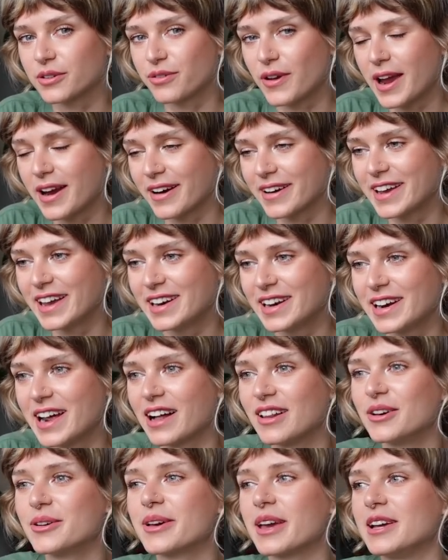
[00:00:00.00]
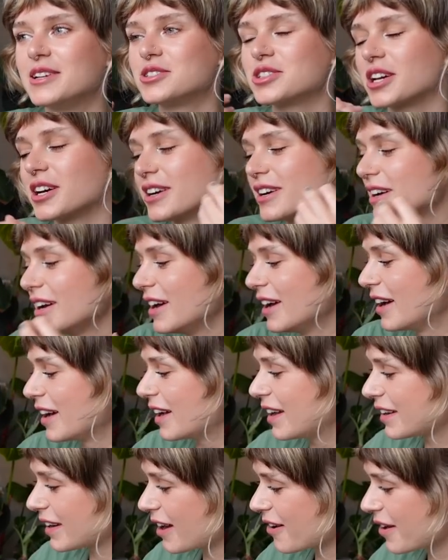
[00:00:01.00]
variegated alocasia.
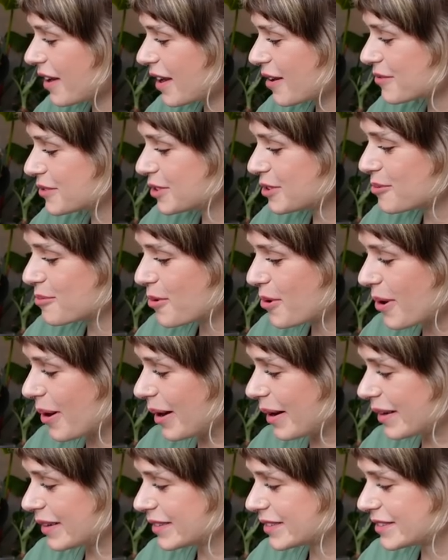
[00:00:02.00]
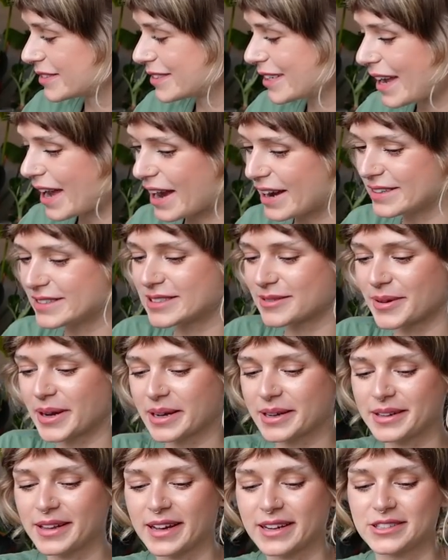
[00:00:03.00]
And now I have two more to add to my
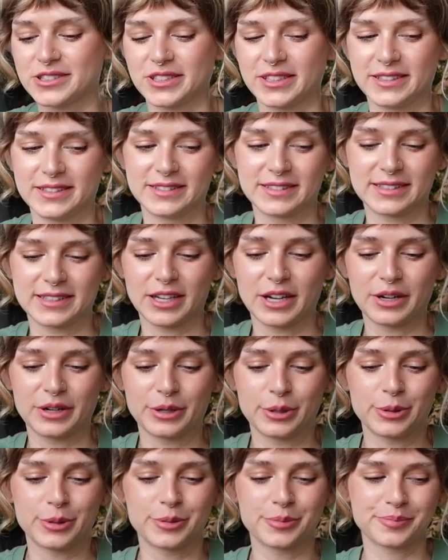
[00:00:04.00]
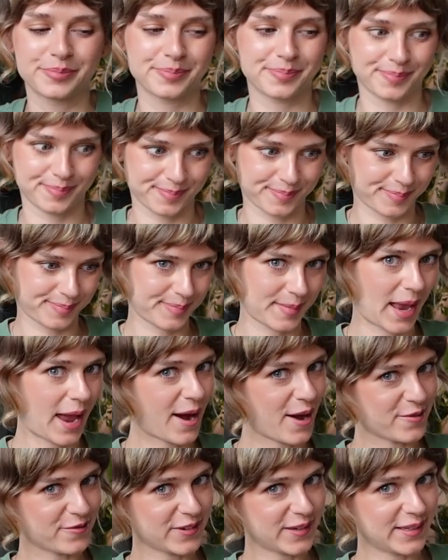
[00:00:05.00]
collection. So
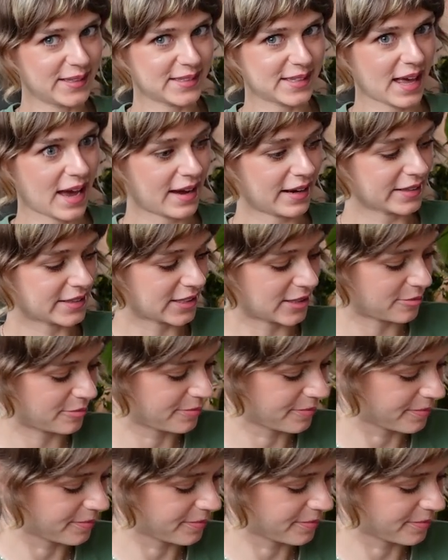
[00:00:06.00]
how fun is that?